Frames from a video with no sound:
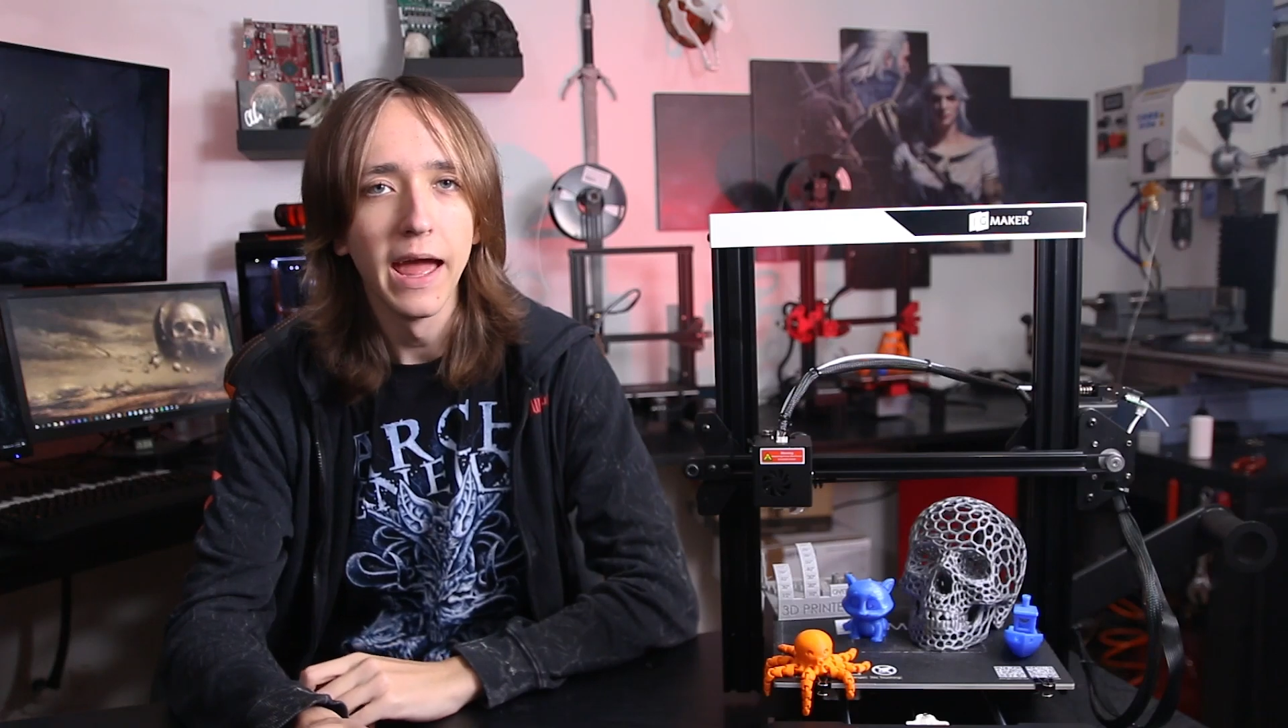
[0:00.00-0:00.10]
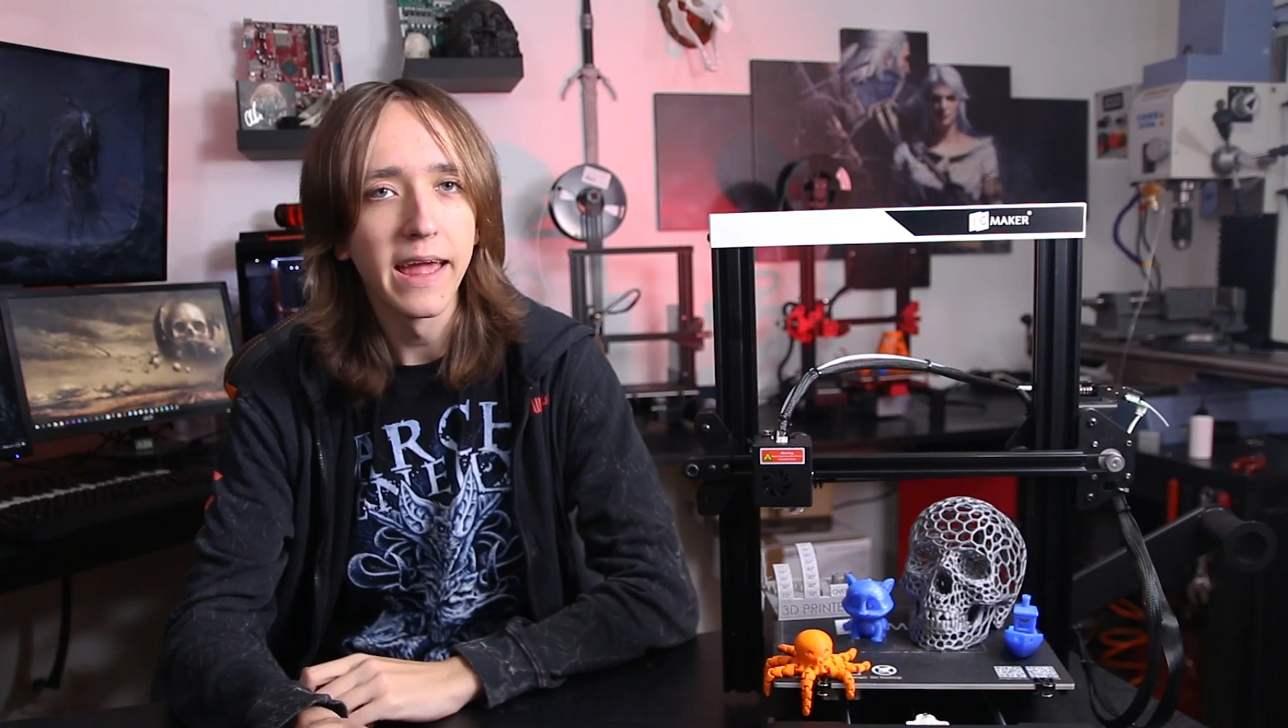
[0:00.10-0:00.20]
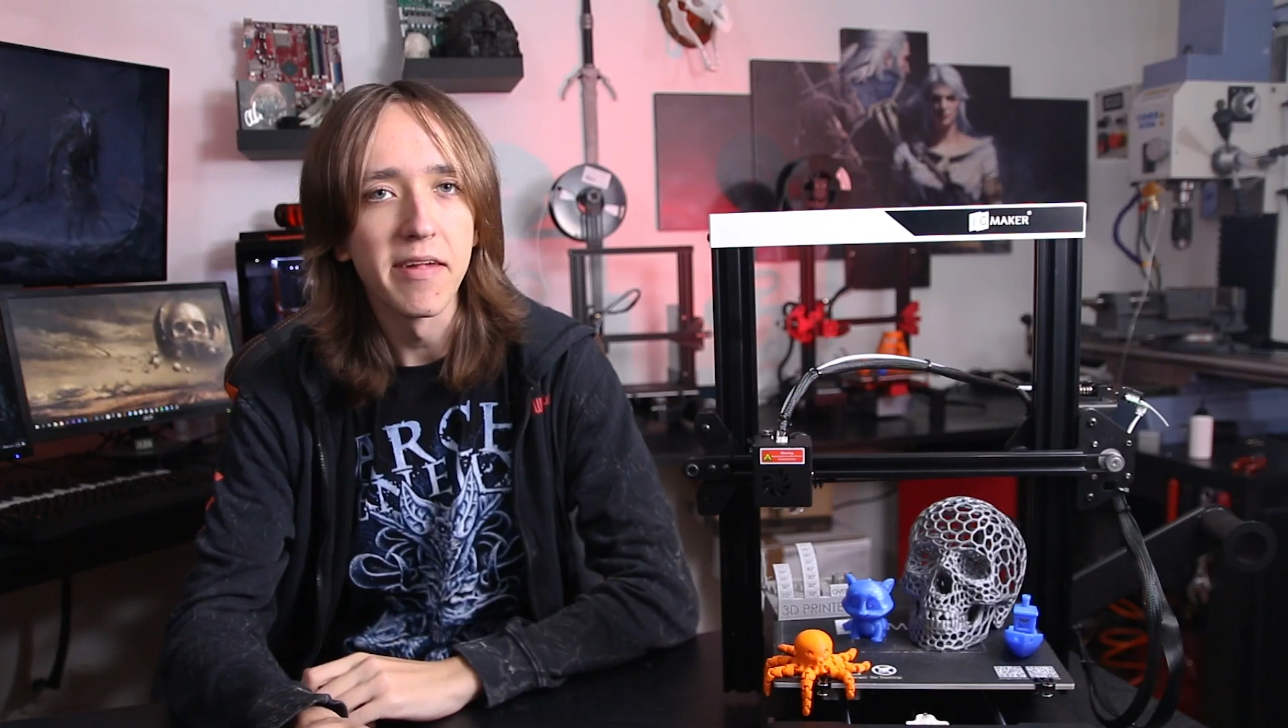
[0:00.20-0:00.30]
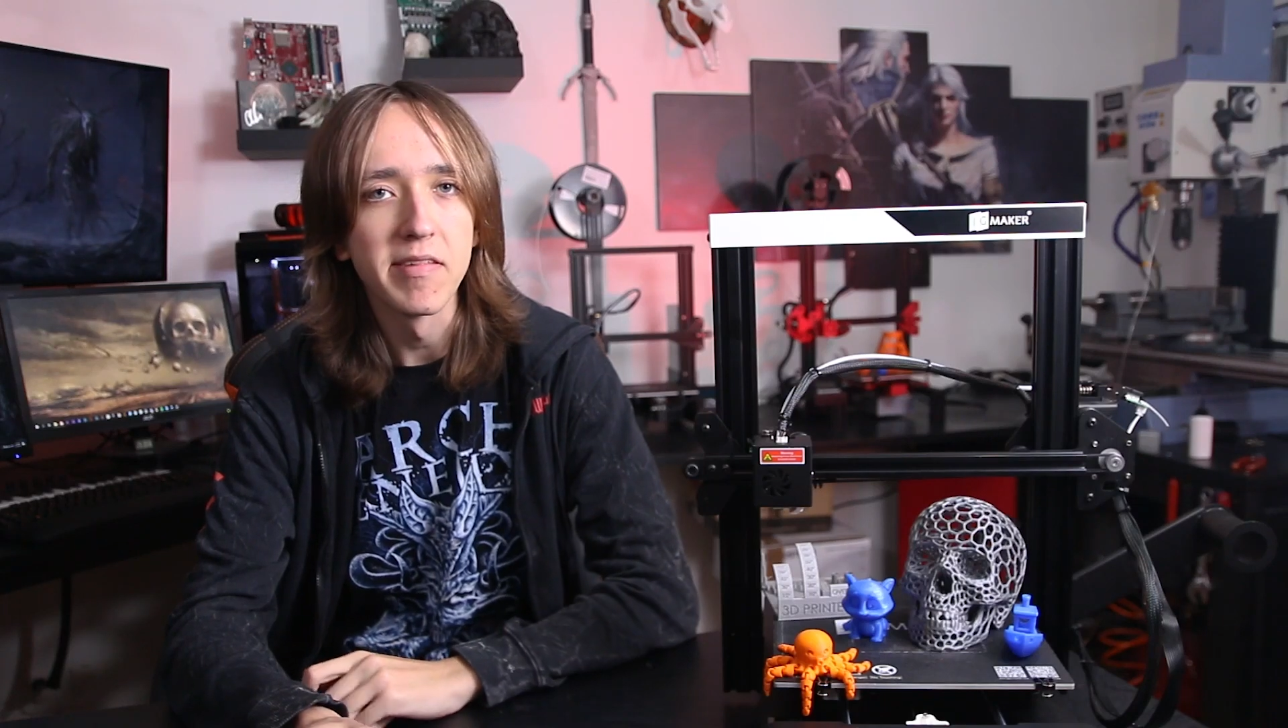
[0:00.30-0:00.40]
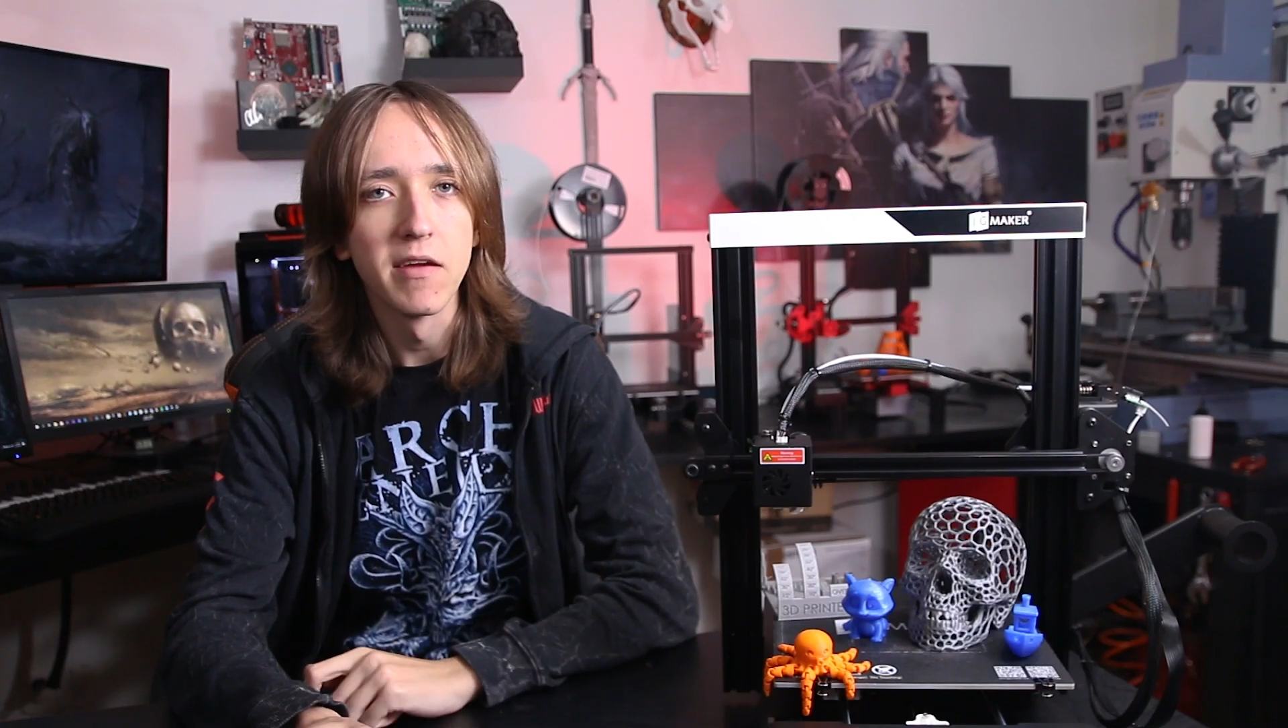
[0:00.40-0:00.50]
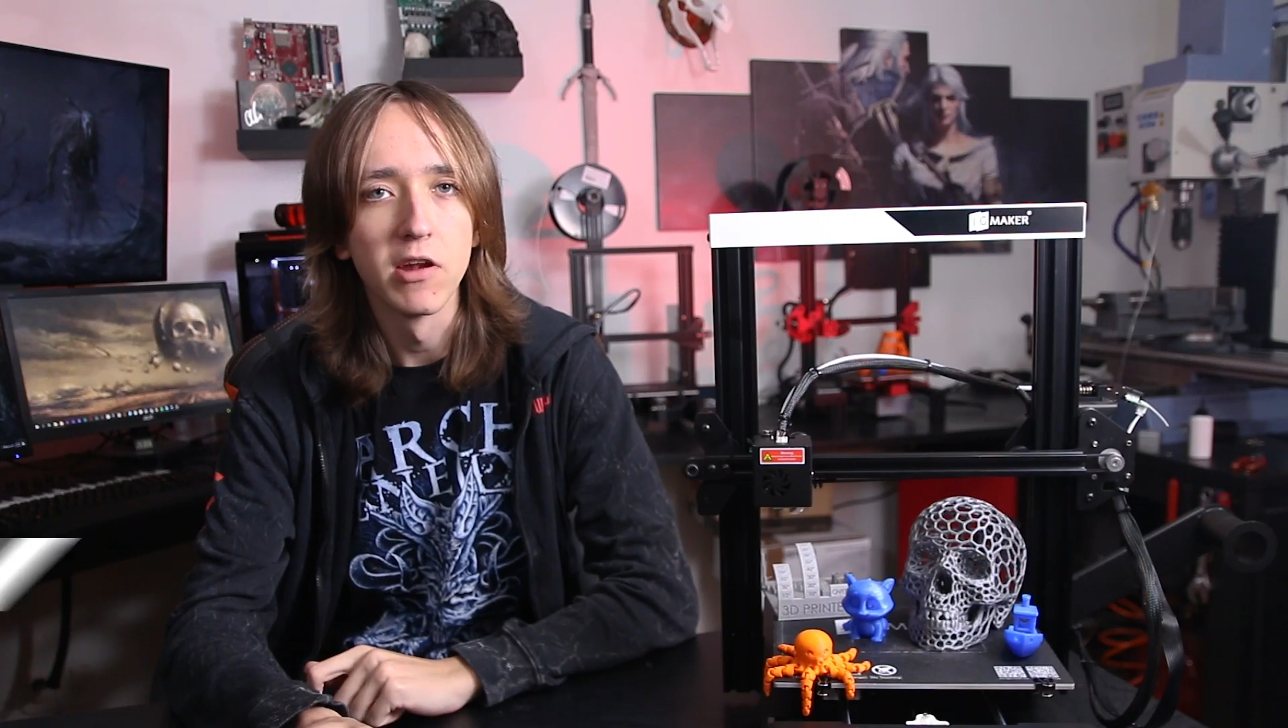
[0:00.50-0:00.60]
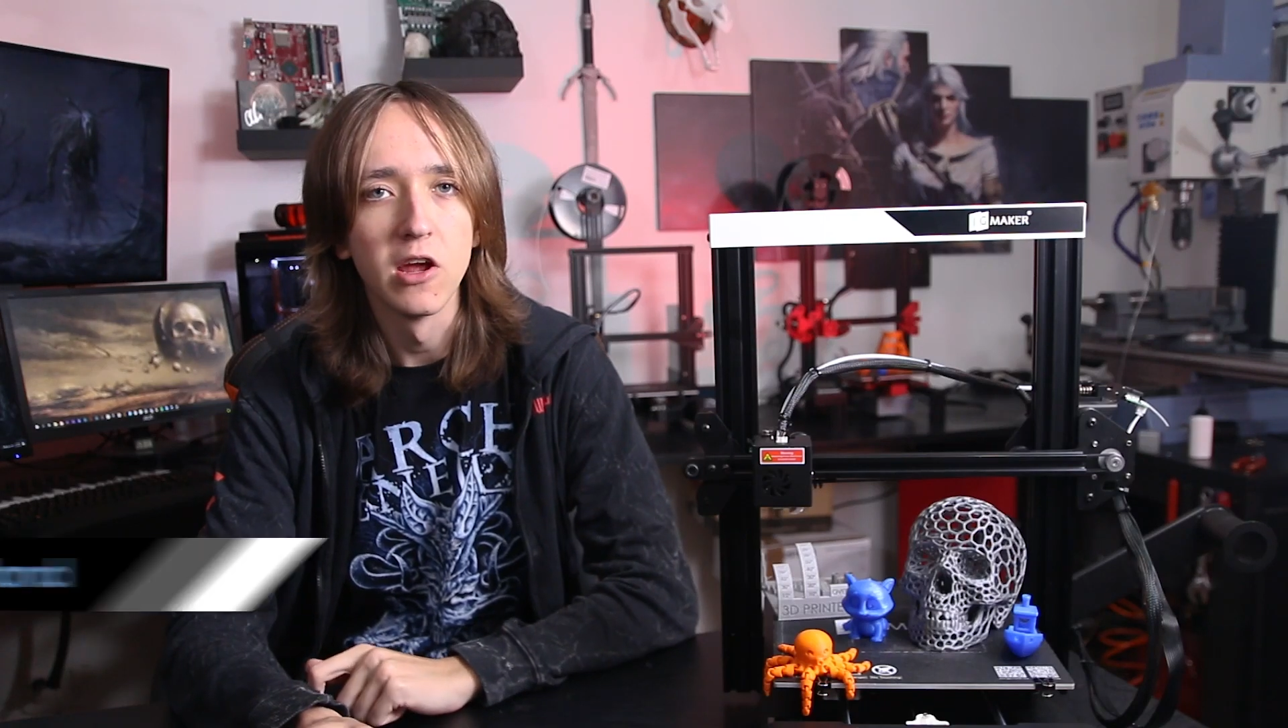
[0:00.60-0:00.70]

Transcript: Hey guys, David